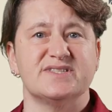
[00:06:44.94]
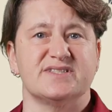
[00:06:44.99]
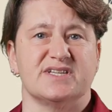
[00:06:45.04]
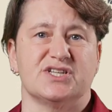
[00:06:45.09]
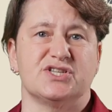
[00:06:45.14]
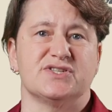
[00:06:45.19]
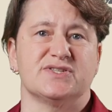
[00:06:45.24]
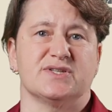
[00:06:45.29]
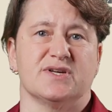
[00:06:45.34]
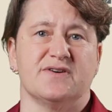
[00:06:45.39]

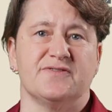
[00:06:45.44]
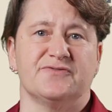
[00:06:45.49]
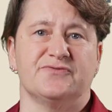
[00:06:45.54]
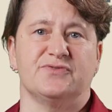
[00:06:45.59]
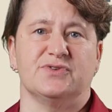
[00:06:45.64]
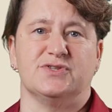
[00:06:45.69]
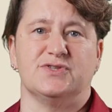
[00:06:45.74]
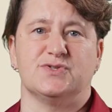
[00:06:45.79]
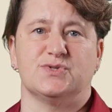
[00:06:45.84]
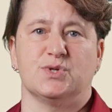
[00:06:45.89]
such
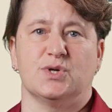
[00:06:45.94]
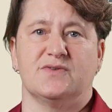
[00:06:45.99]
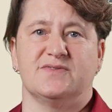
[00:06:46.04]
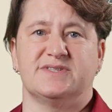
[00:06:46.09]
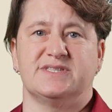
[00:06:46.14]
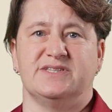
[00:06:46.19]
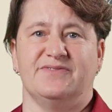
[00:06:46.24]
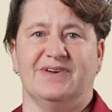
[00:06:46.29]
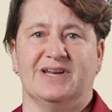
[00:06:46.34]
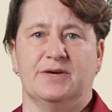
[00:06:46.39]
software and
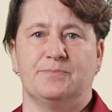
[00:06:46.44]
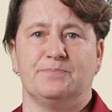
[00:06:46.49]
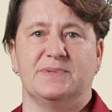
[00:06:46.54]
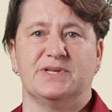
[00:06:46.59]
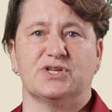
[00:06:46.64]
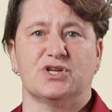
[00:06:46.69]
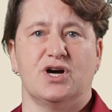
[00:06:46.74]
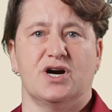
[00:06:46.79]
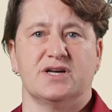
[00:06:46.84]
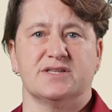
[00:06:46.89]
service
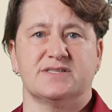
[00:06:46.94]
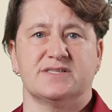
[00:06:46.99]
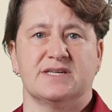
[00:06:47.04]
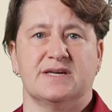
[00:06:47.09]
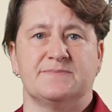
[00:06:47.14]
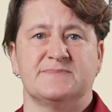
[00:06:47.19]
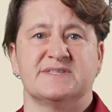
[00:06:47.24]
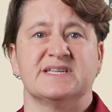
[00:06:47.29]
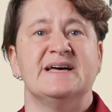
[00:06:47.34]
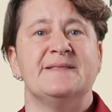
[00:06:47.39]
development
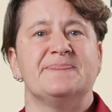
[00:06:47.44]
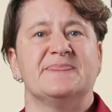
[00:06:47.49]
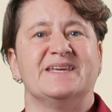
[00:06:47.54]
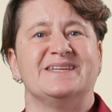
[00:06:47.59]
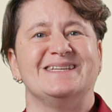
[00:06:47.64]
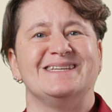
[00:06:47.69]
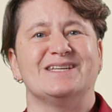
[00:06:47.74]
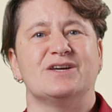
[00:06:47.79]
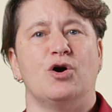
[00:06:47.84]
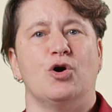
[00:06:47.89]
concepts that
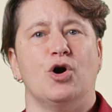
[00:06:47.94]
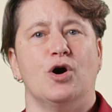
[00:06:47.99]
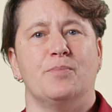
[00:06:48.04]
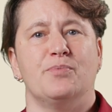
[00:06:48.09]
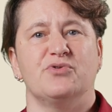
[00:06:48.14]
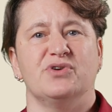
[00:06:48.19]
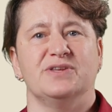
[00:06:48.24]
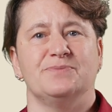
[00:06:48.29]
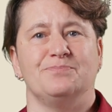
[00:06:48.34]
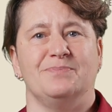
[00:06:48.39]

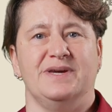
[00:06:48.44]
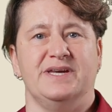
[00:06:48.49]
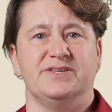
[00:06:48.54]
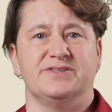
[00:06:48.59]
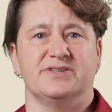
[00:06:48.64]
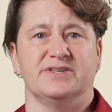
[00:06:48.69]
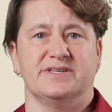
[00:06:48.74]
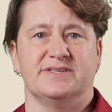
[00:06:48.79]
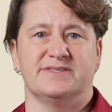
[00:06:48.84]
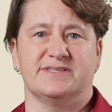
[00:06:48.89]
incorporate
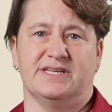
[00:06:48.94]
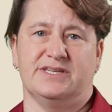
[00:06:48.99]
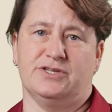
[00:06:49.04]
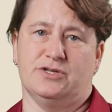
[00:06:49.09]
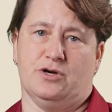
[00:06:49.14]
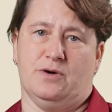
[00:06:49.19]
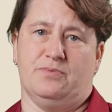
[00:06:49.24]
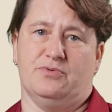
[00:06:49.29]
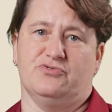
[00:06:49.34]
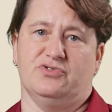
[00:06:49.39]
maintenance and
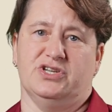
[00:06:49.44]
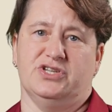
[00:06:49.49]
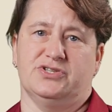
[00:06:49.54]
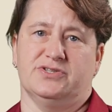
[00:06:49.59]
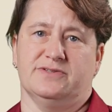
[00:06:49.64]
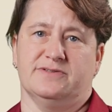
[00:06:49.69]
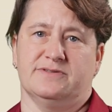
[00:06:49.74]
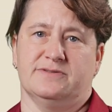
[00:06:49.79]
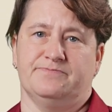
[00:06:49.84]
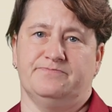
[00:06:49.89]

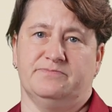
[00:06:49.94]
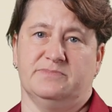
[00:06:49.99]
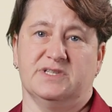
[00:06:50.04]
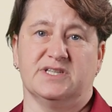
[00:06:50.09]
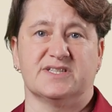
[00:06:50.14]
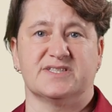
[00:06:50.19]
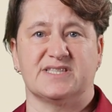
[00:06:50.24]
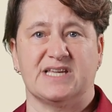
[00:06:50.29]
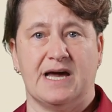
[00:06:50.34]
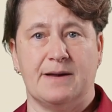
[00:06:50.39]
operations.
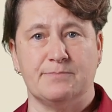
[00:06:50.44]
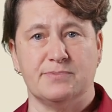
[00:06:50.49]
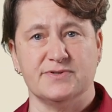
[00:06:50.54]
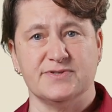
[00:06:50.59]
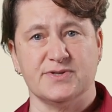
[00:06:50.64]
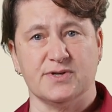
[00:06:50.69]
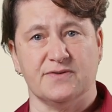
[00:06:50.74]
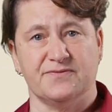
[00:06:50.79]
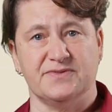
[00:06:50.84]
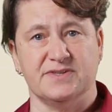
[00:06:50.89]

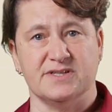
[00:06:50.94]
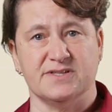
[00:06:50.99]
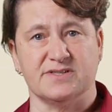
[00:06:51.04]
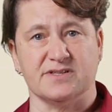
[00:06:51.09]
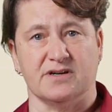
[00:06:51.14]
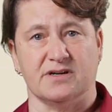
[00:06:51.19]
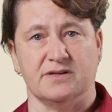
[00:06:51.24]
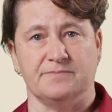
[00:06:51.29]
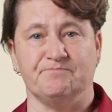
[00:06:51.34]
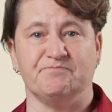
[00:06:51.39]
Examples of this
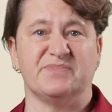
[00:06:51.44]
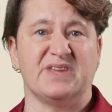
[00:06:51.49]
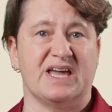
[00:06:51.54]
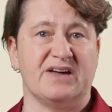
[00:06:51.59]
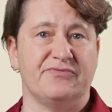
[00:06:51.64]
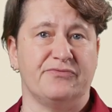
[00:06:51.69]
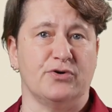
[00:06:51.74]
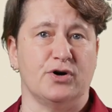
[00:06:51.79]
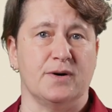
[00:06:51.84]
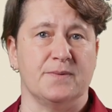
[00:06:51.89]
are
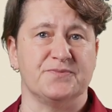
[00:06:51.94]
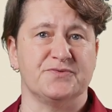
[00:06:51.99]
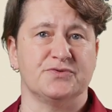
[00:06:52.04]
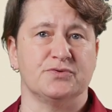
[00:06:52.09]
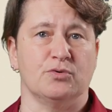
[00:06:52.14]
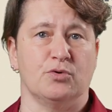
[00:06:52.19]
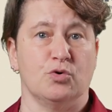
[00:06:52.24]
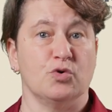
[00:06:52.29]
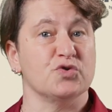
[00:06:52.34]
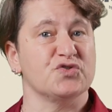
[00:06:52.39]
DevOps
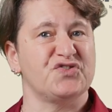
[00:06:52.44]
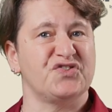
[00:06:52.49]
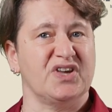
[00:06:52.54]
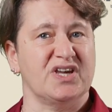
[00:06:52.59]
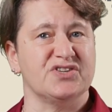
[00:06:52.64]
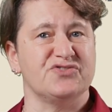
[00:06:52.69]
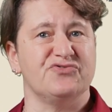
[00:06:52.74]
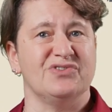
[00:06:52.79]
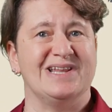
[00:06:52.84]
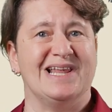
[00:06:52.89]
or
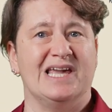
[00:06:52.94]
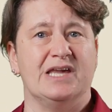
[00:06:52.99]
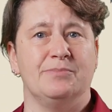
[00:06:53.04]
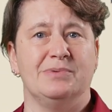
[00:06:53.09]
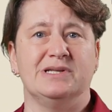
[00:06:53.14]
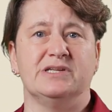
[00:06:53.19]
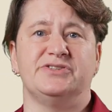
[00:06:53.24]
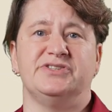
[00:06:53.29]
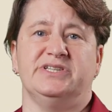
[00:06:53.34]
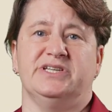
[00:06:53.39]
site
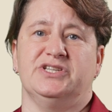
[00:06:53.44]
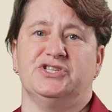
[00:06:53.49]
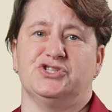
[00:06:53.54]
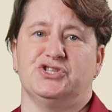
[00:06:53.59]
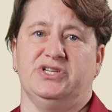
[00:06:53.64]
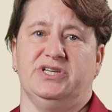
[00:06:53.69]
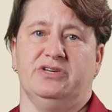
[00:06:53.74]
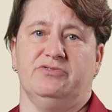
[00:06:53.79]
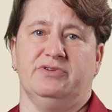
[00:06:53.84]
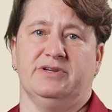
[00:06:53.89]
reliability
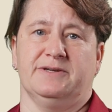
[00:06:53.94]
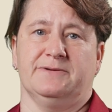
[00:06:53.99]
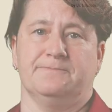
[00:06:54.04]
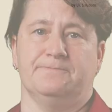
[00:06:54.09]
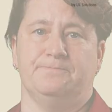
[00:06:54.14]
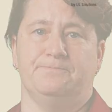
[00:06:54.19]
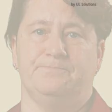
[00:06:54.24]
engineering.